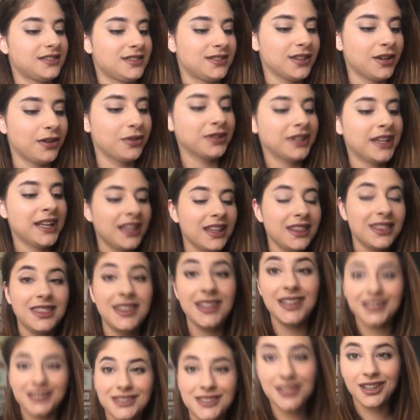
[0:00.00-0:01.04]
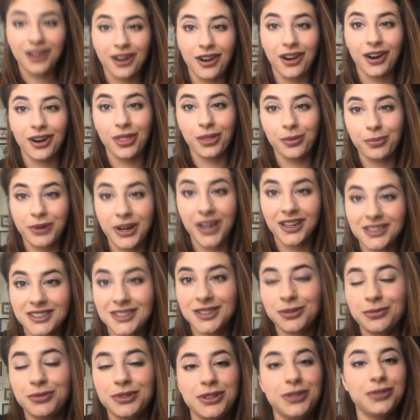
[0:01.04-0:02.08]
So these are the
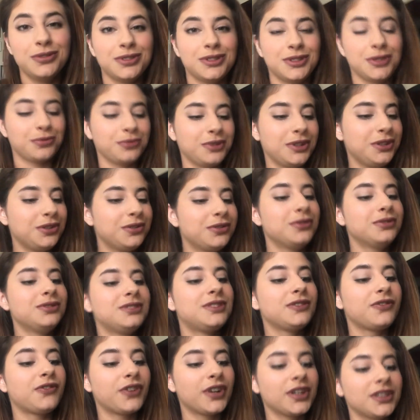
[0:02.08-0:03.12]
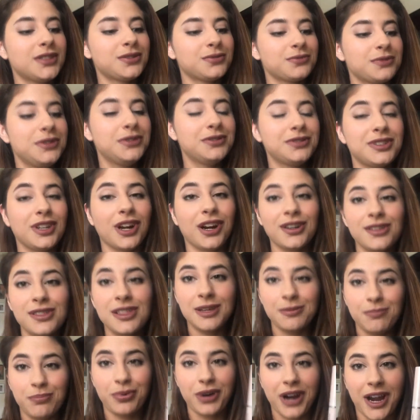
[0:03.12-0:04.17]
products that we used. So we used our
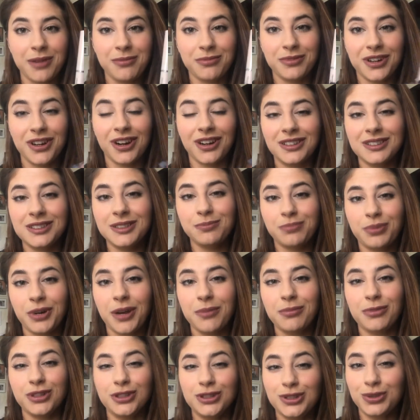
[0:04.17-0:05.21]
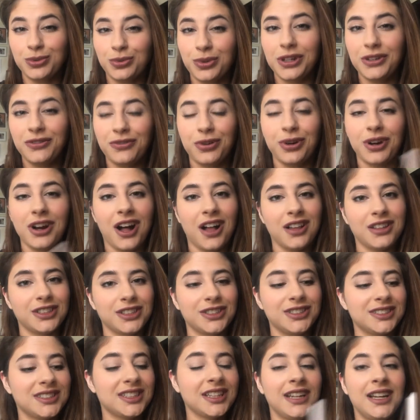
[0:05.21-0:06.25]
lip primer. Our lip primer is
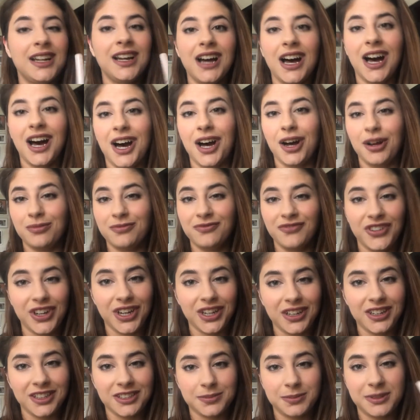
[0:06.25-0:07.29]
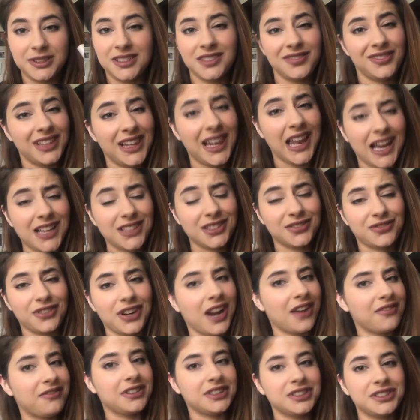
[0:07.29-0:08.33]
$24, very inexpensive. It lasts
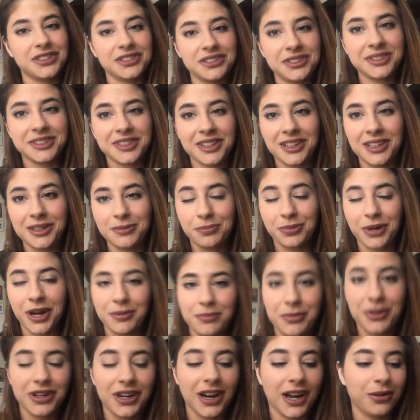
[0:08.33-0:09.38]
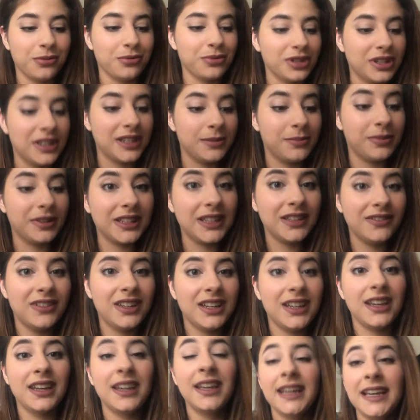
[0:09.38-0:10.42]
forever. So this is our lip primer. I really believe
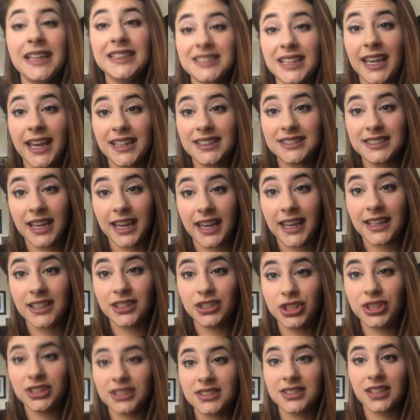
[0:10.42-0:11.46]
in it. It's anti-aging.